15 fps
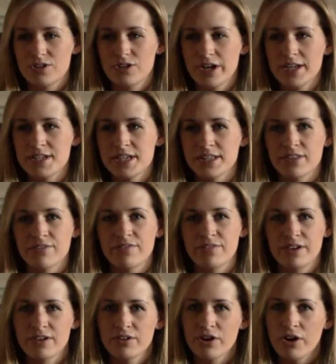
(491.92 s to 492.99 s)
try and take the
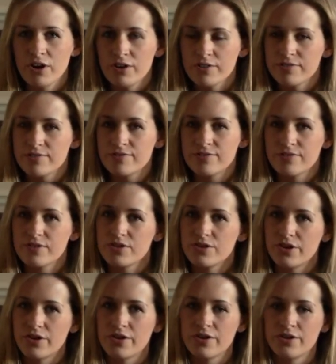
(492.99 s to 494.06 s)
fear out of
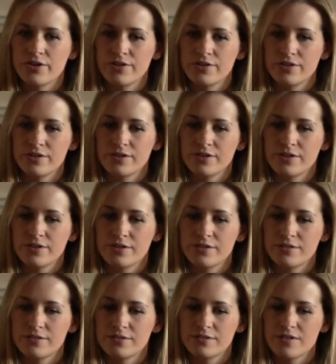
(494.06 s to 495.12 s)
your
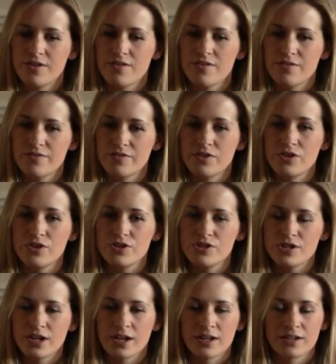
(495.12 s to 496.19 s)
food
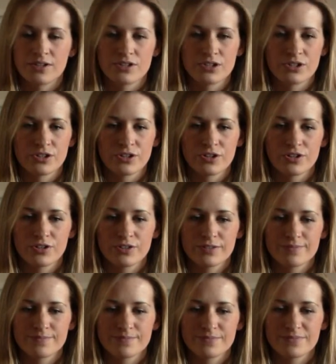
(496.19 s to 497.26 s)
and
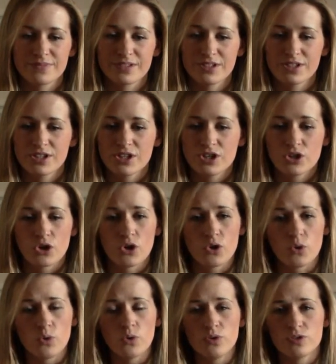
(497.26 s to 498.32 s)
your
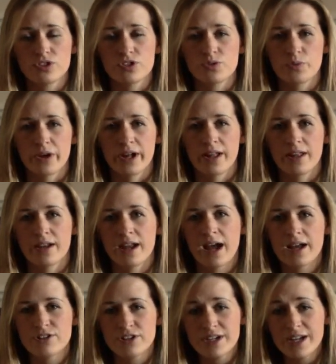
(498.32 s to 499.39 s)
goals as well,
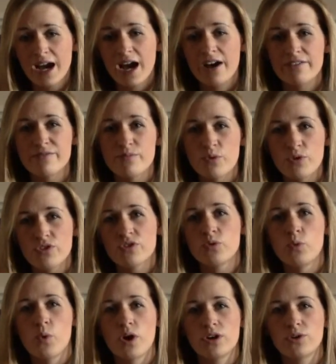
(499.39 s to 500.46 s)
and try to have more than
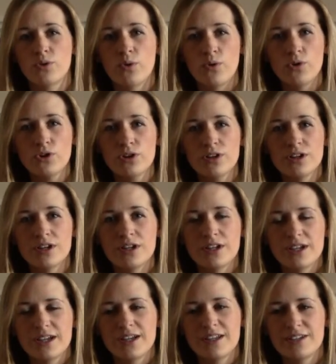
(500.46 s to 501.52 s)
one goal
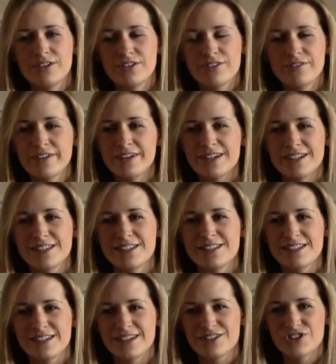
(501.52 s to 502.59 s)
in your
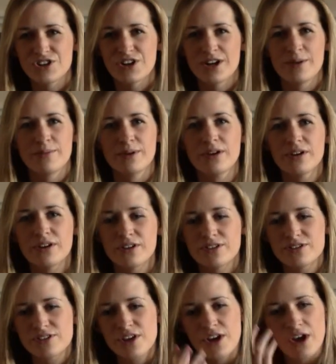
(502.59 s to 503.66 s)
fitness journey,
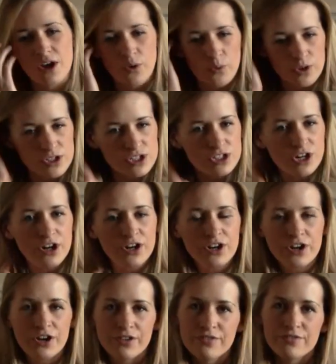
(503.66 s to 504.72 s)
because what
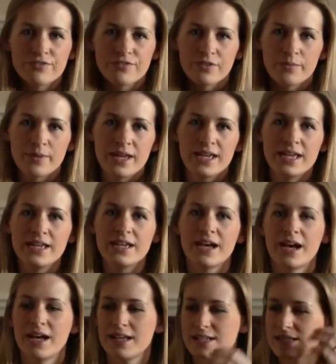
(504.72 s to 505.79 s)
started out for me
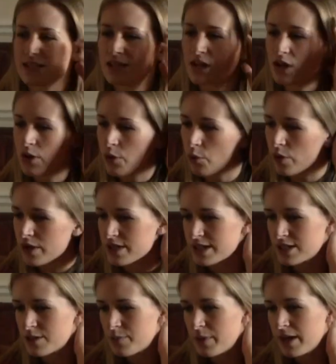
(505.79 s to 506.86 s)
as
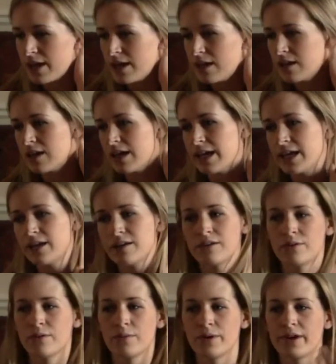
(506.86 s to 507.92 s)
wanting to be
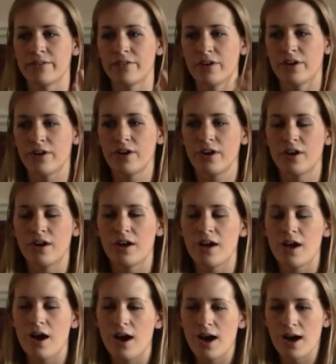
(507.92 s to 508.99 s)
lean or whatever
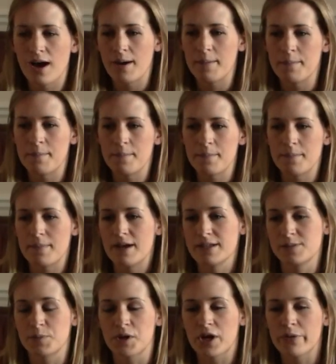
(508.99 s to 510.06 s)

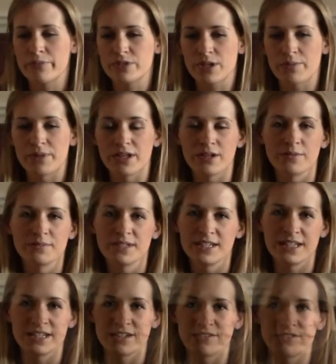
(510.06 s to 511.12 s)
has become something
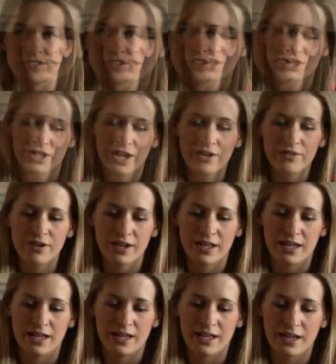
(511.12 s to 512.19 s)
completely different.
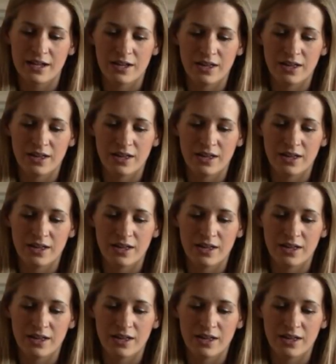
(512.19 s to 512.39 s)
Generally,